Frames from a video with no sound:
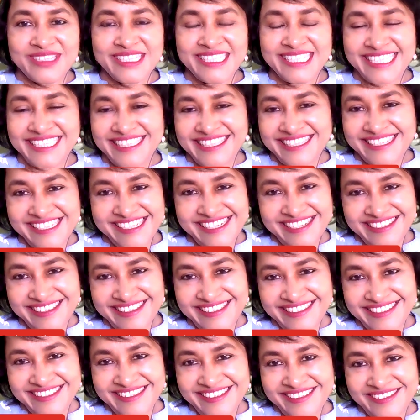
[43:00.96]
with Nithya
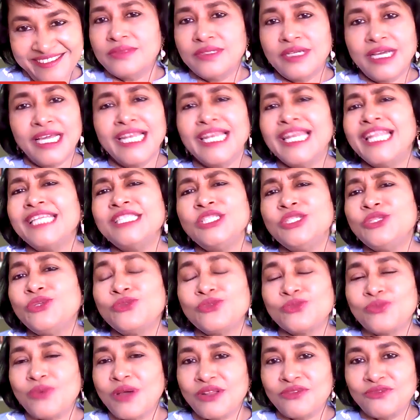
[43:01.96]
Shanti. Let's
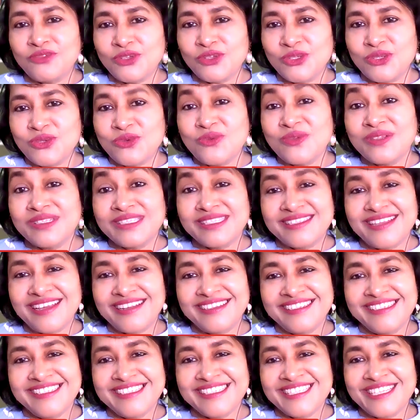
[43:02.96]
use one of the tools
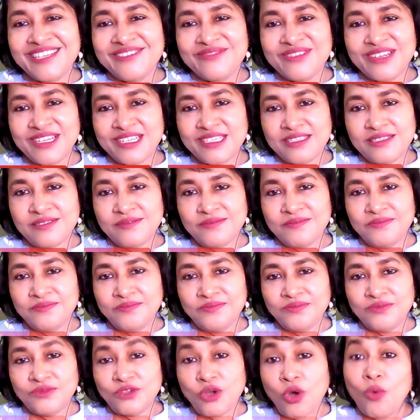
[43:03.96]
that he's given us,
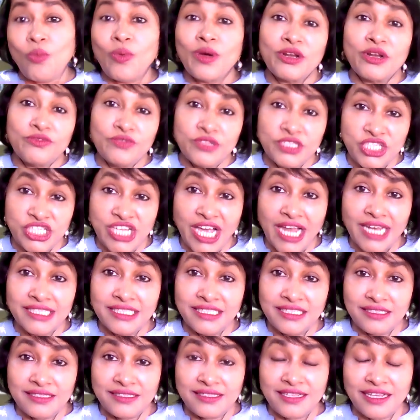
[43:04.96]
or one of the
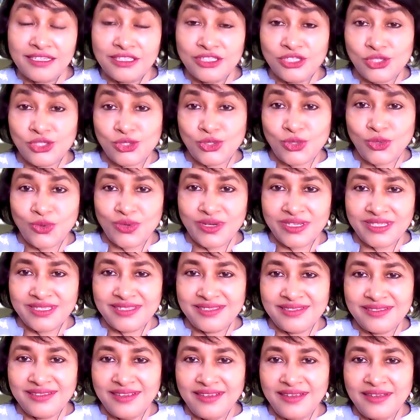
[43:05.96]
challenges that he's thrown
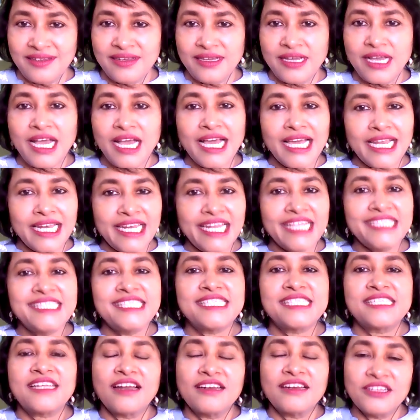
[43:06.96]
us.
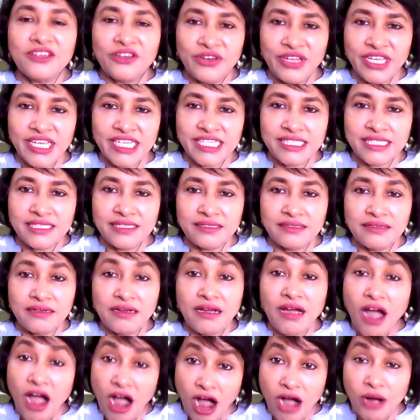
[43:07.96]
Let's start creating
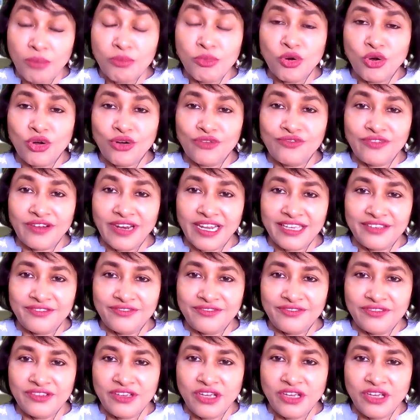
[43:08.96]
our book of life,